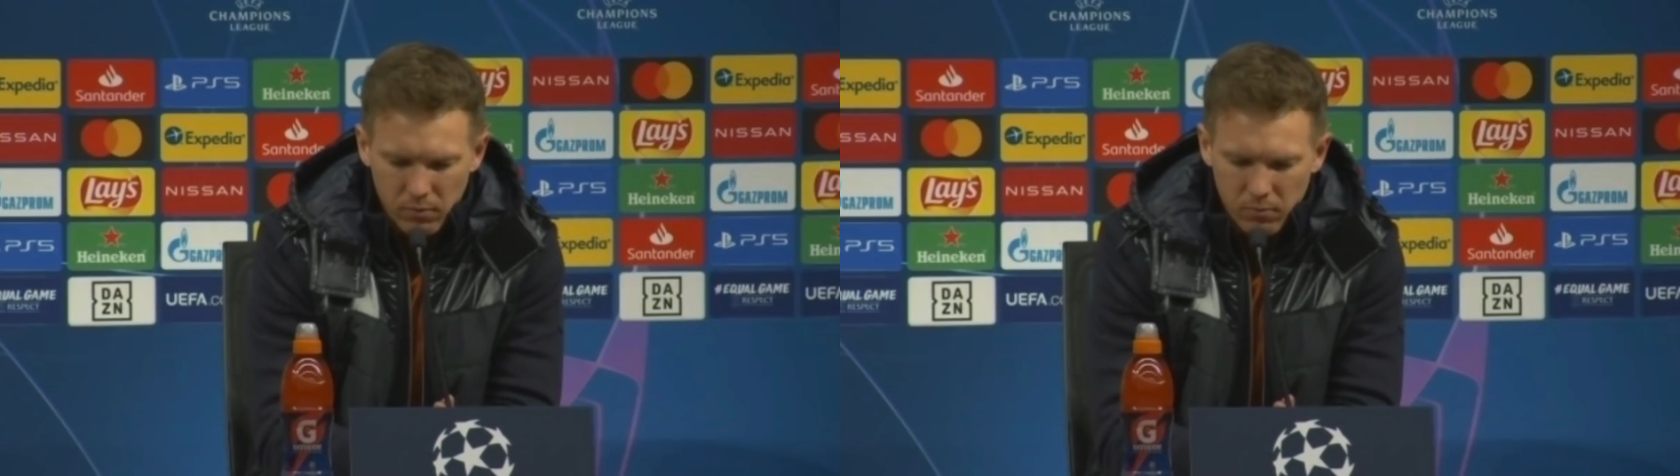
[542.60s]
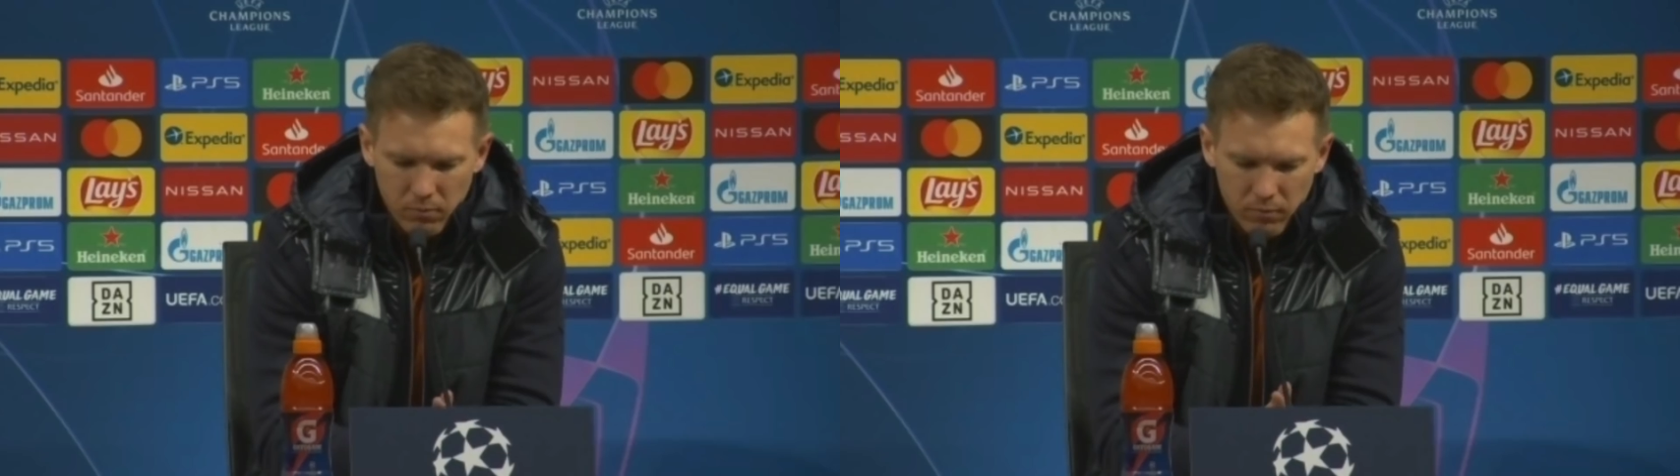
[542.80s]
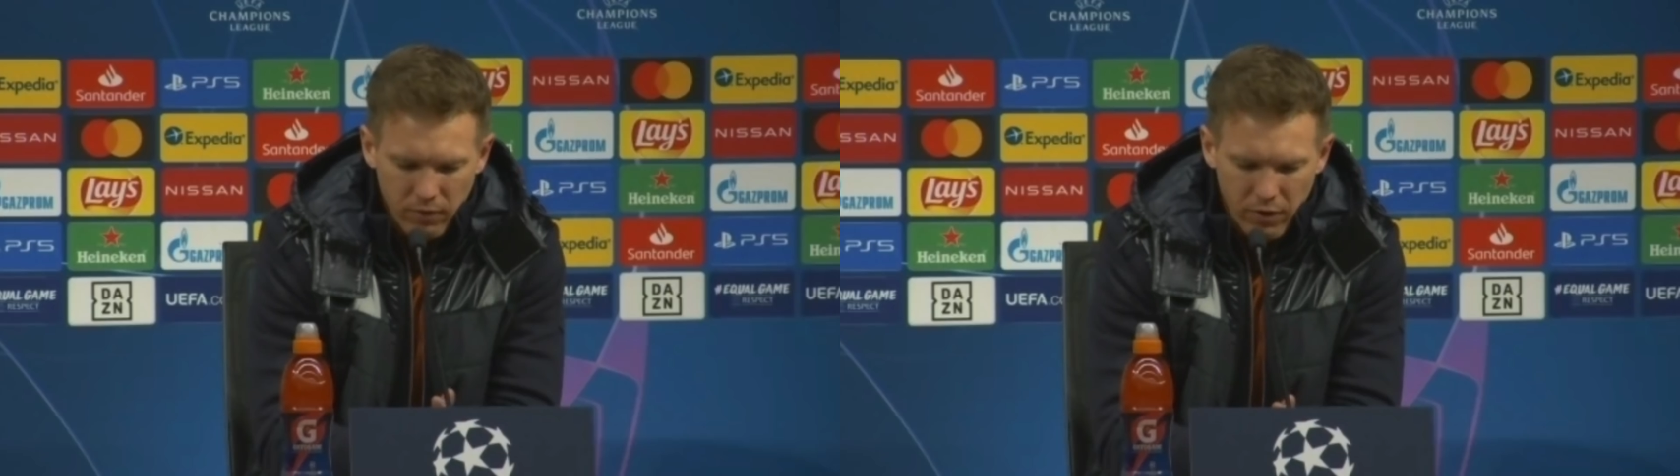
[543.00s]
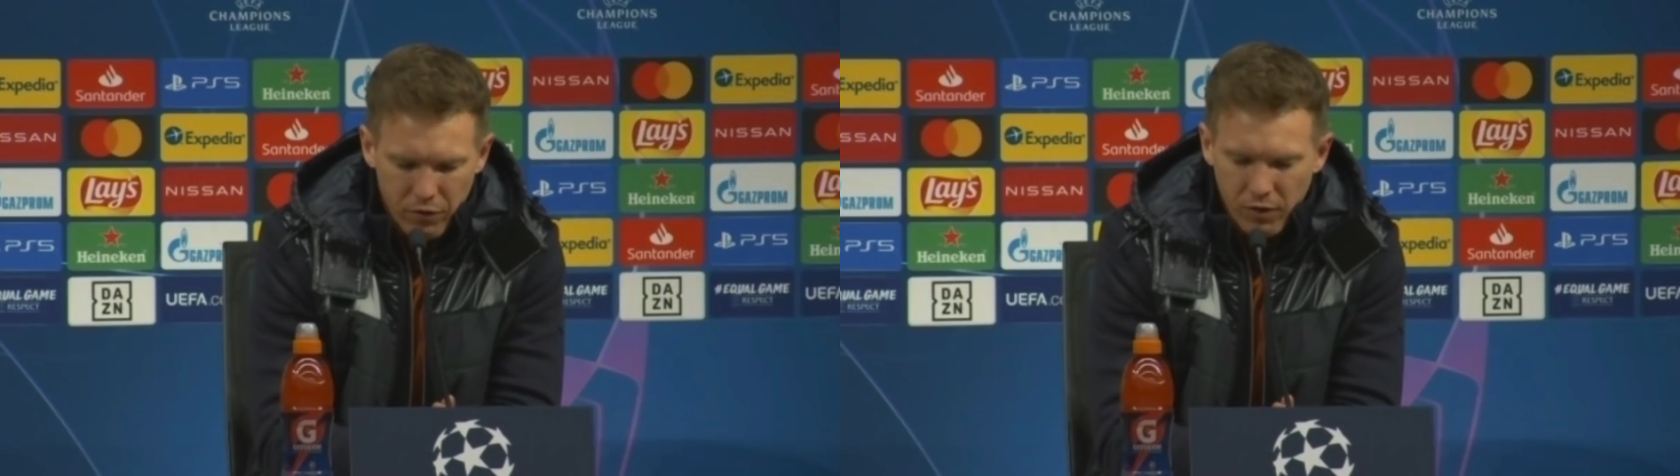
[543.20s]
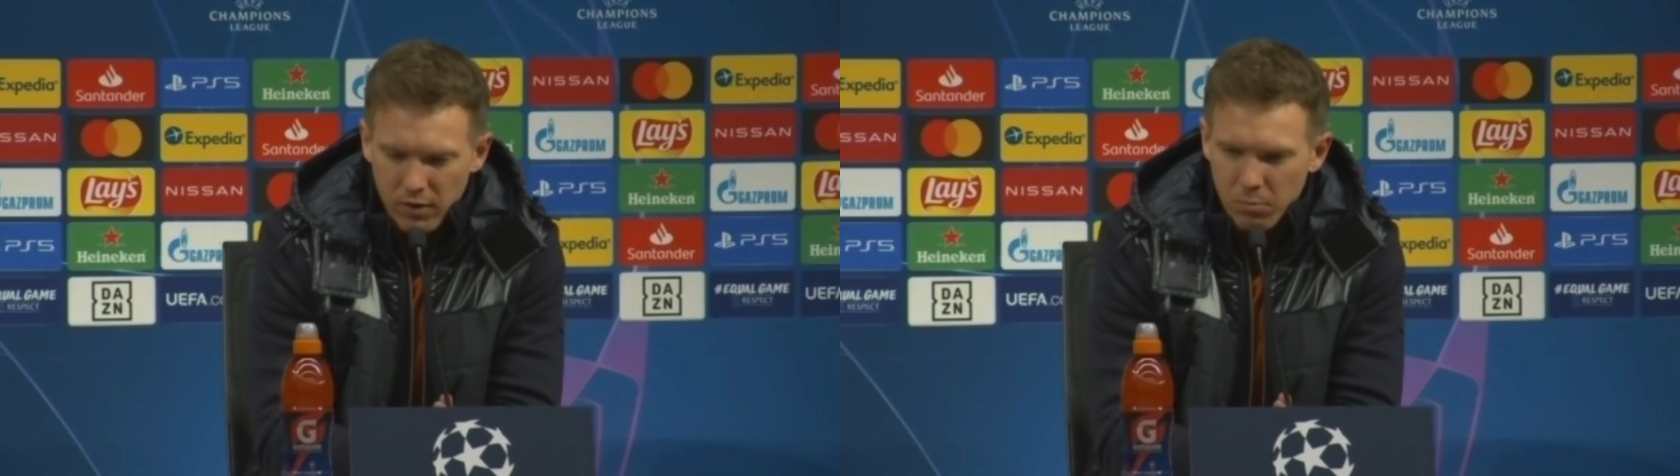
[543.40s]
very
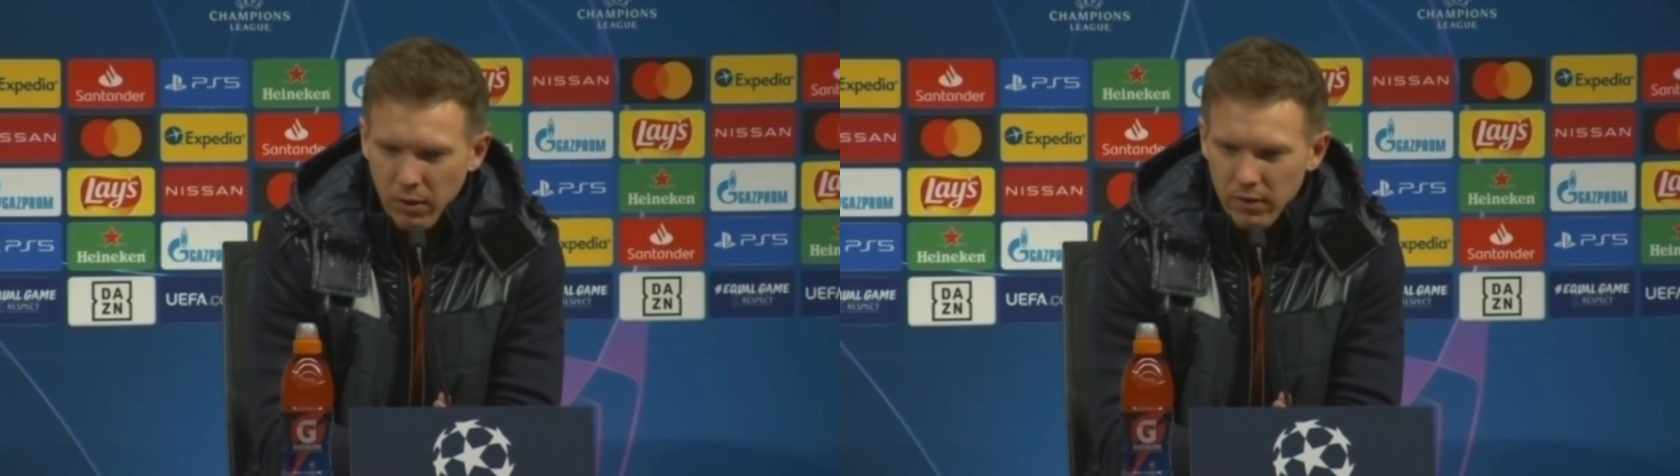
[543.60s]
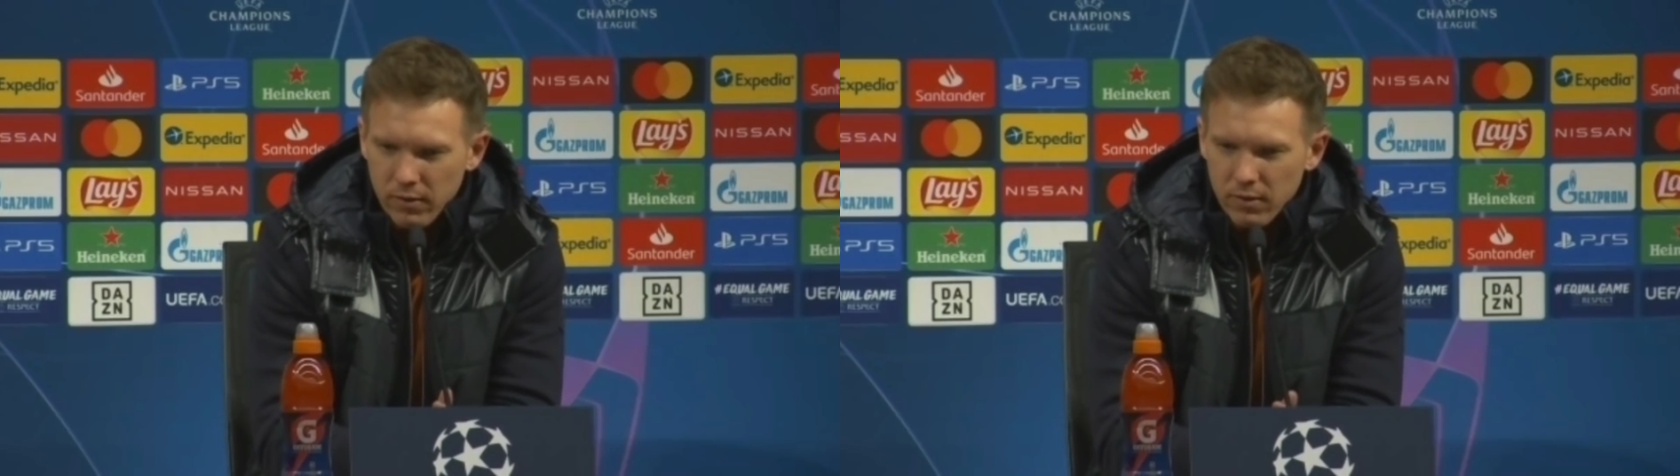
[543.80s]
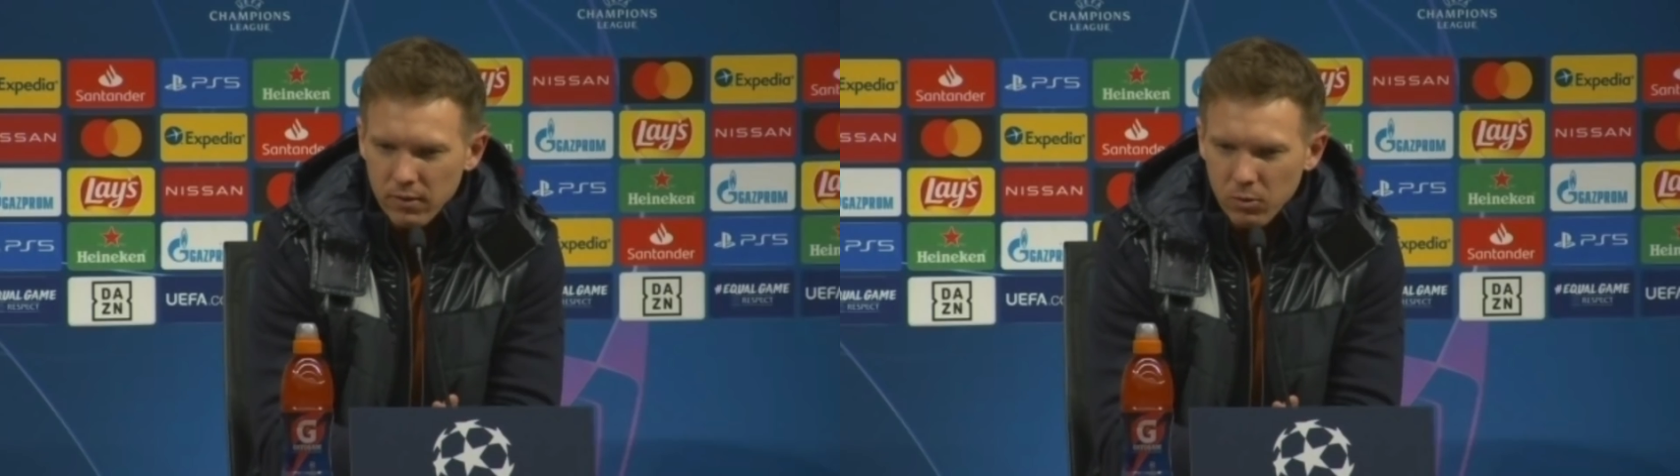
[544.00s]
fast players